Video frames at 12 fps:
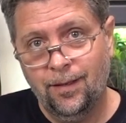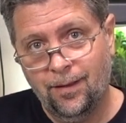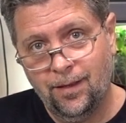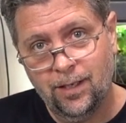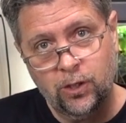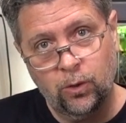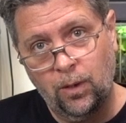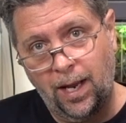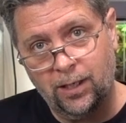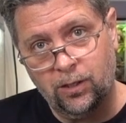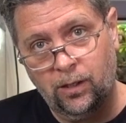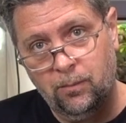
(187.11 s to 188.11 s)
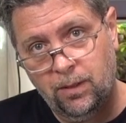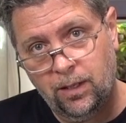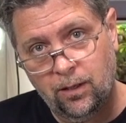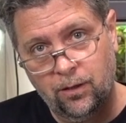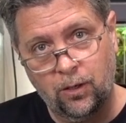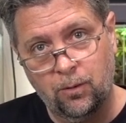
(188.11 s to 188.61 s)
This will actually be
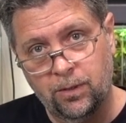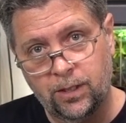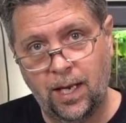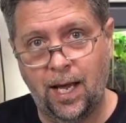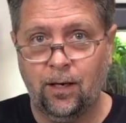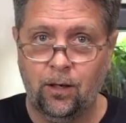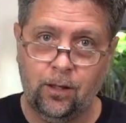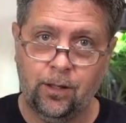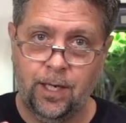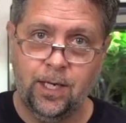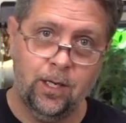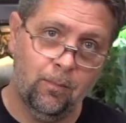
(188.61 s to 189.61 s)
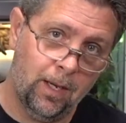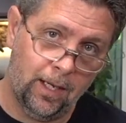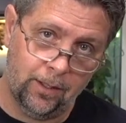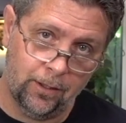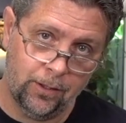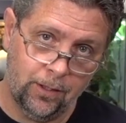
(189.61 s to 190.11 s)
the thermostat on our
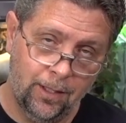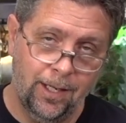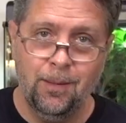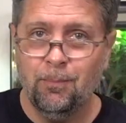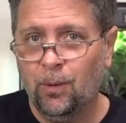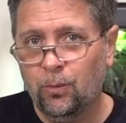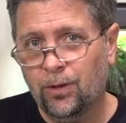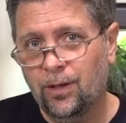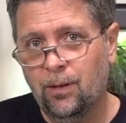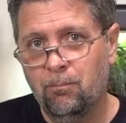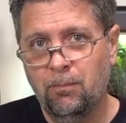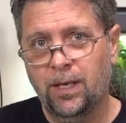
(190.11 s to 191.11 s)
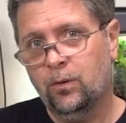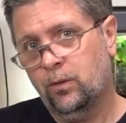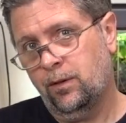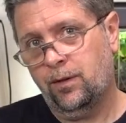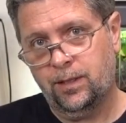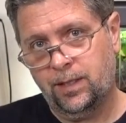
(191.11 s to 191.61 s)
incubators. But we're in the
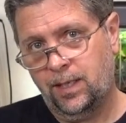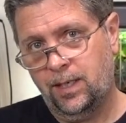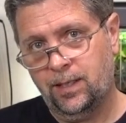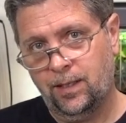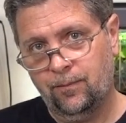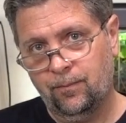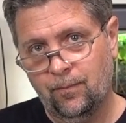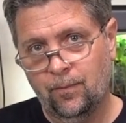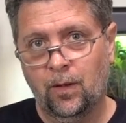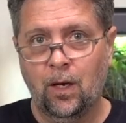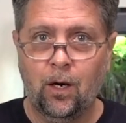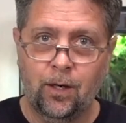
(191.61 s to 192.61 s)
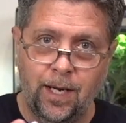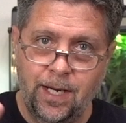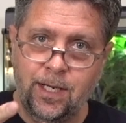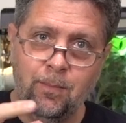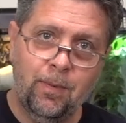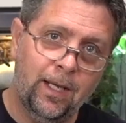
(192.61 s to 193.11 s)
middle of the season. Our
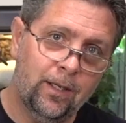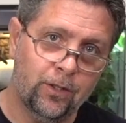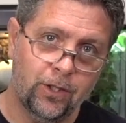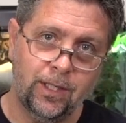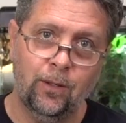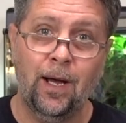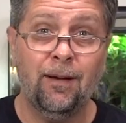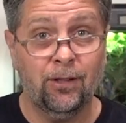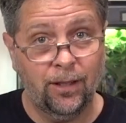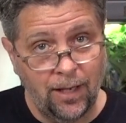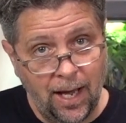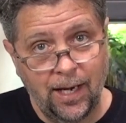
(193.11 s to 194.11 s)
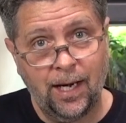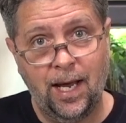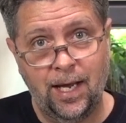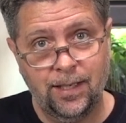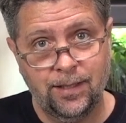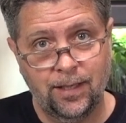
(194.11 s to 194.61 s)
incubators still have a lot of
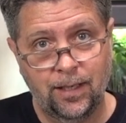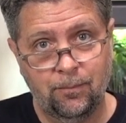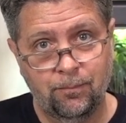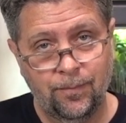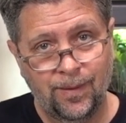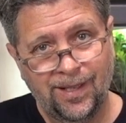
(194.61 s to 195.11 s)
eggs in them.